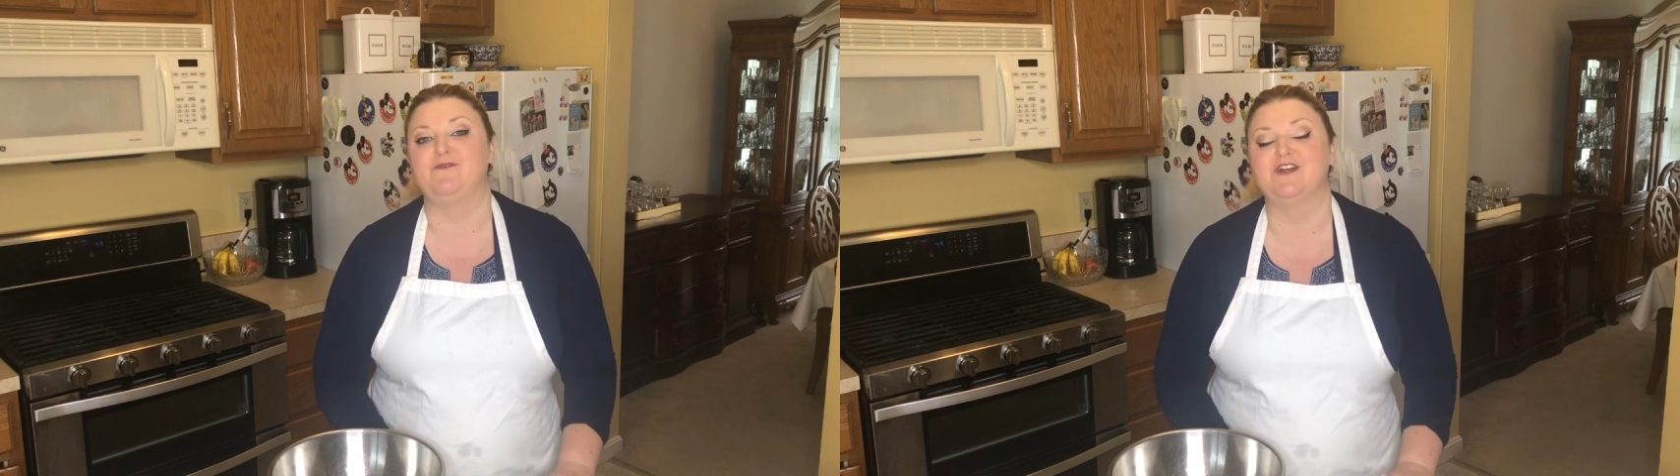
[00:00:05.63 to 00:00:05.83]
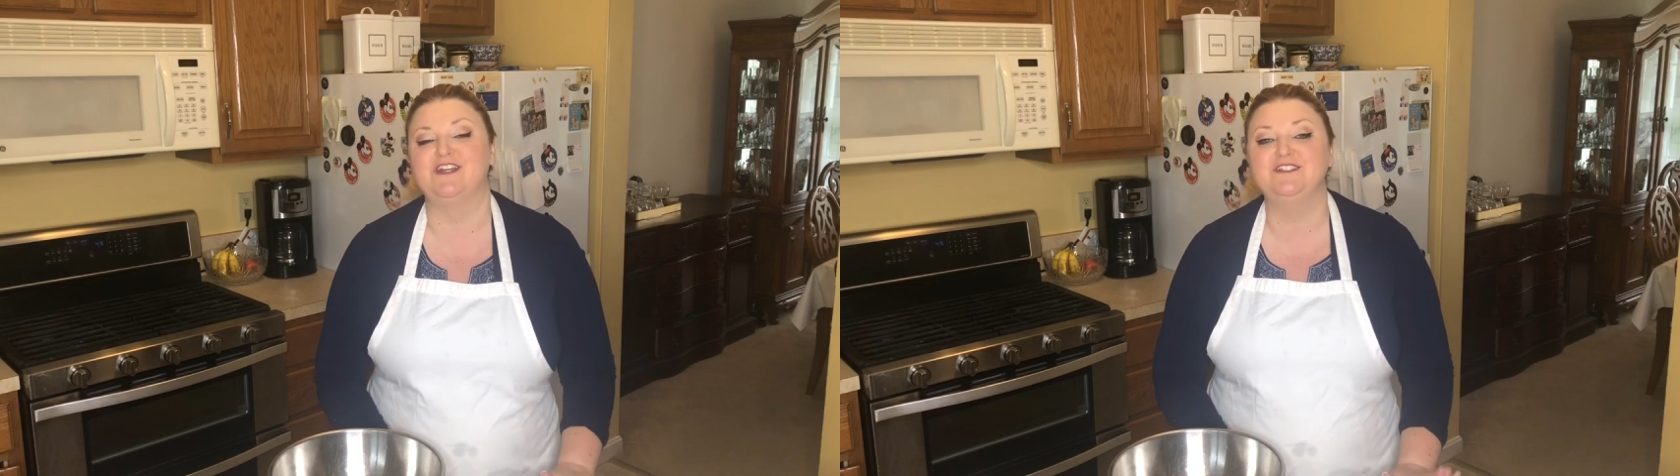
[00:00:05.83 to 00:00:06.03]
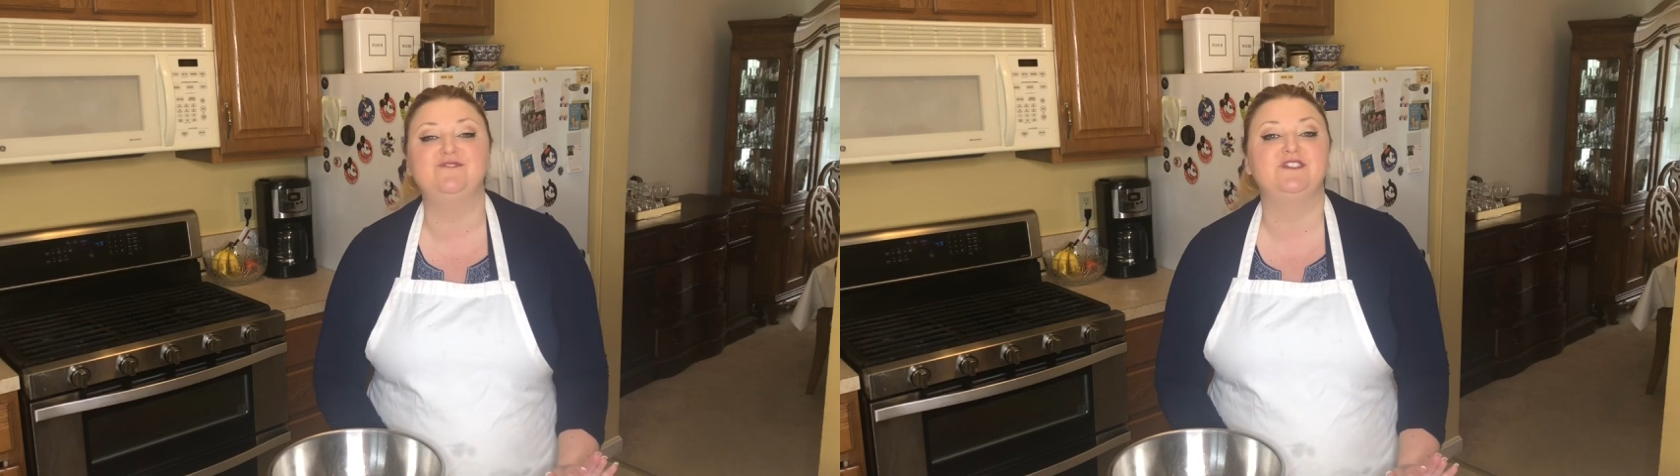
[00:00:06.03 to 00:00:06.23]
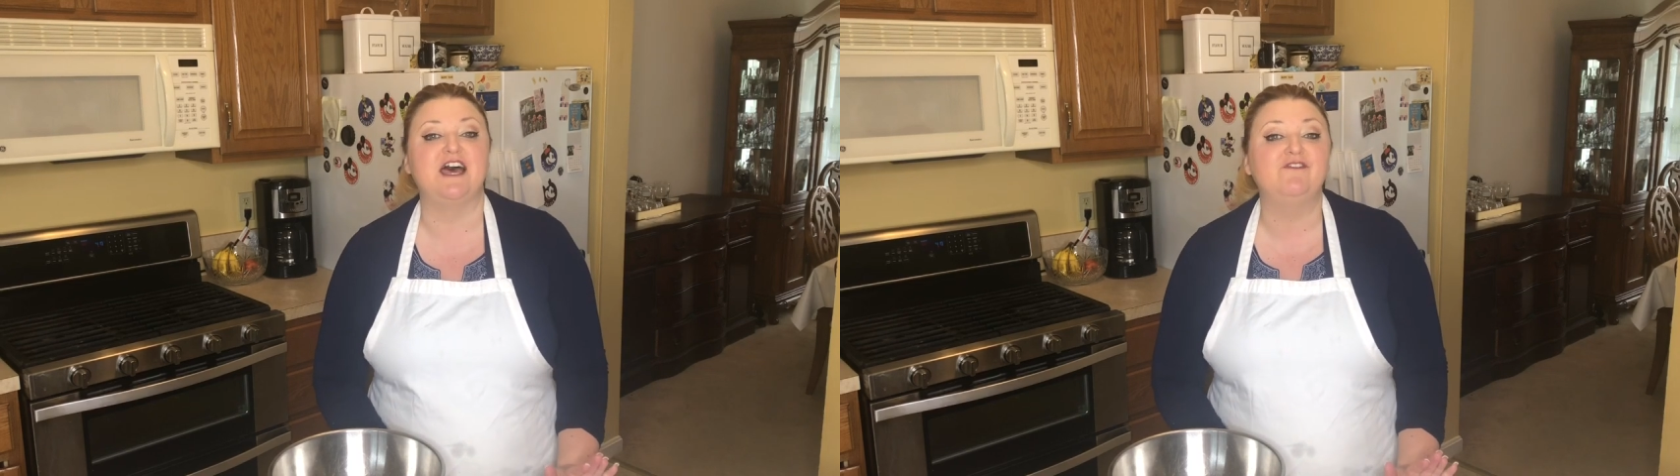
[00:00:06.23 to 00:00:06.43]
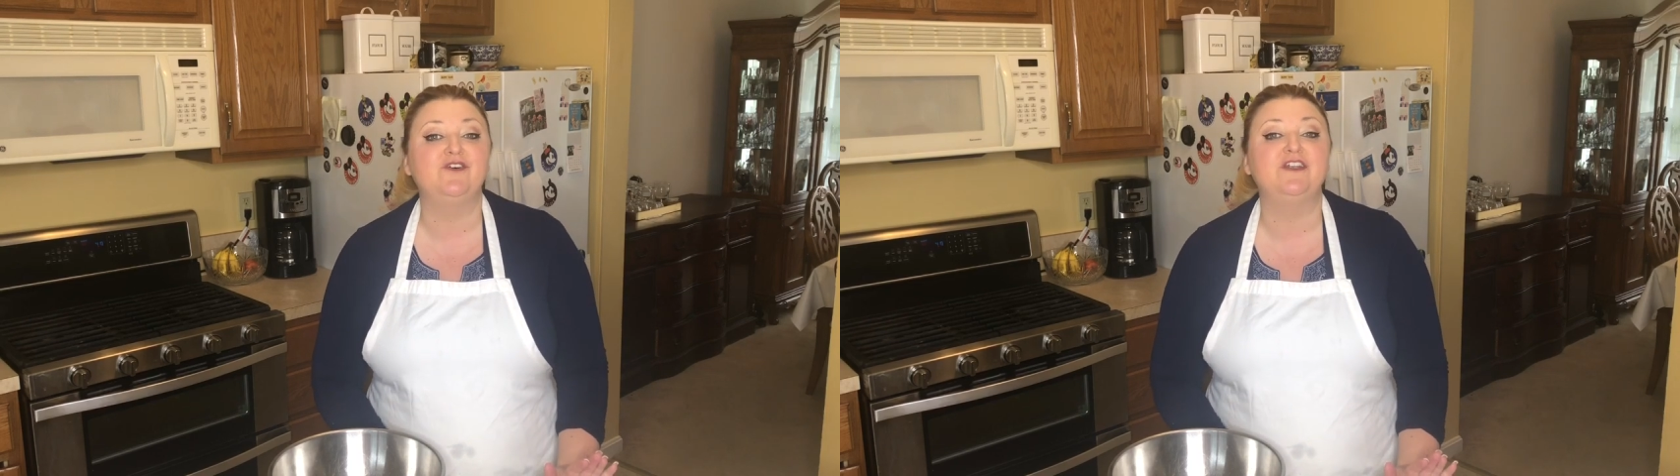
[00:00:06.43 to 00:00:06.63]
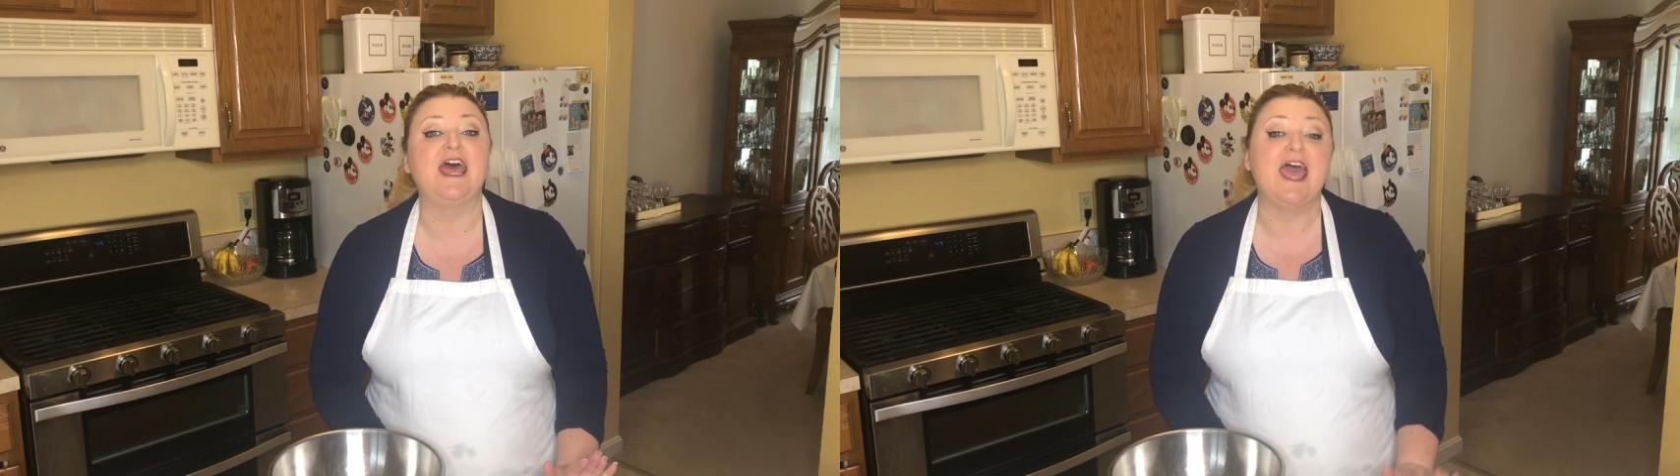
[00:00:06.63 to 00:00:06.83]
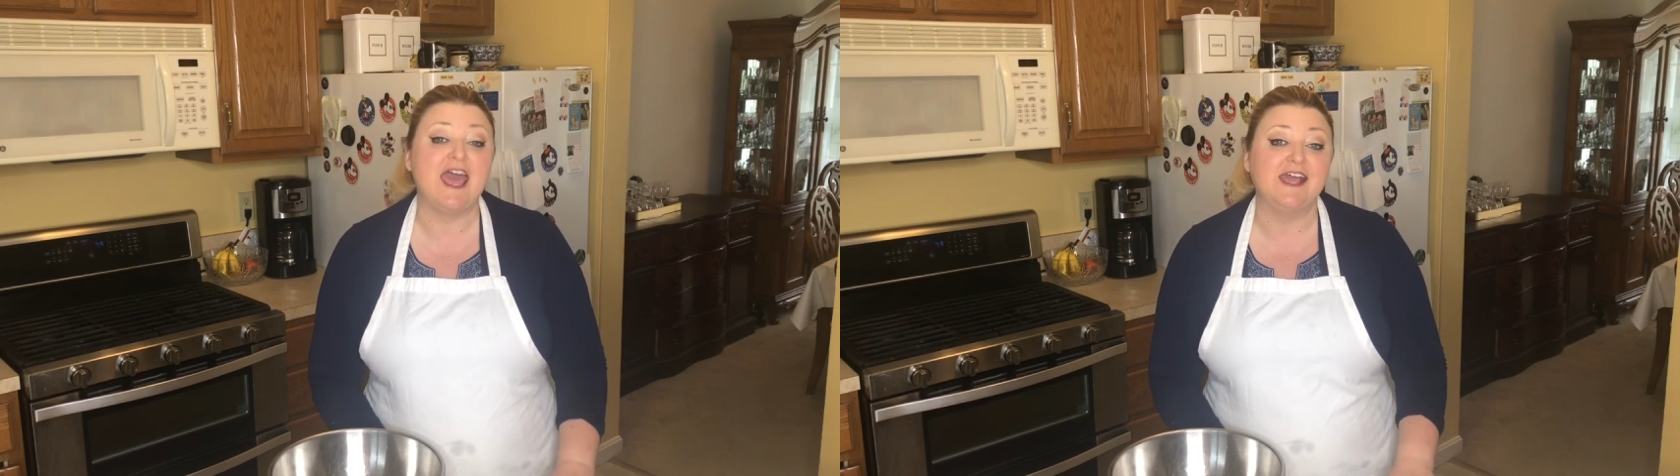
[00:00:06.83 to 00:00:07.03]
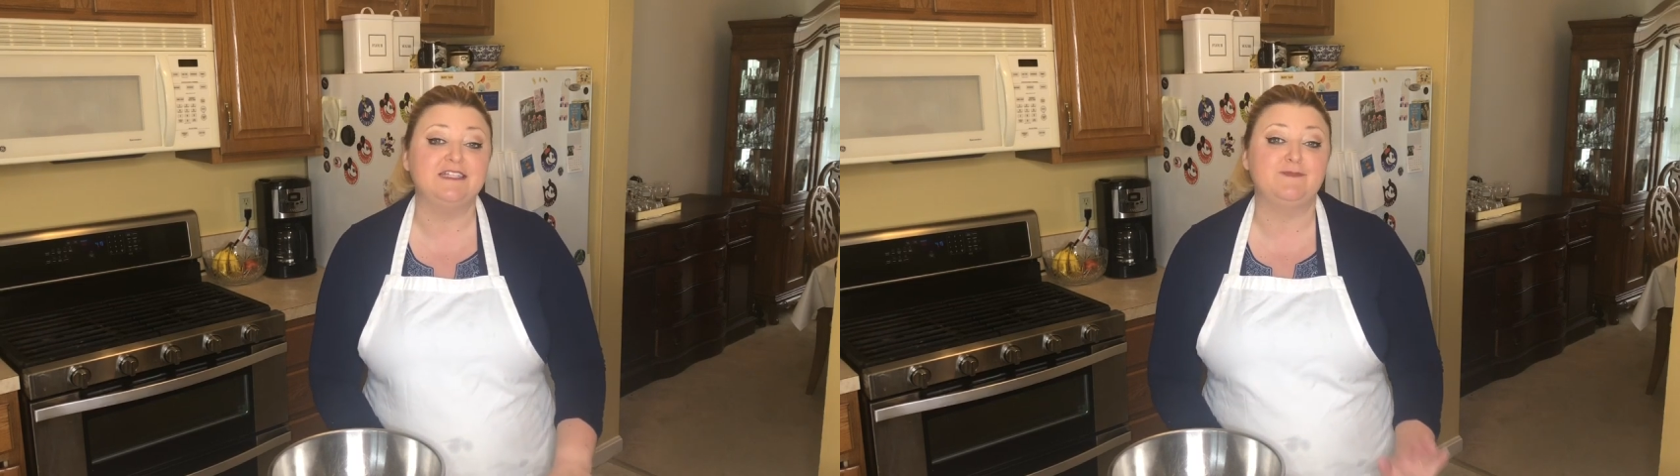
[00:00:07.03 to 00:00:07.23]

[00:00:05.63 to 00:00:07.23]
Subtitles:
We're gonna do deviled eggs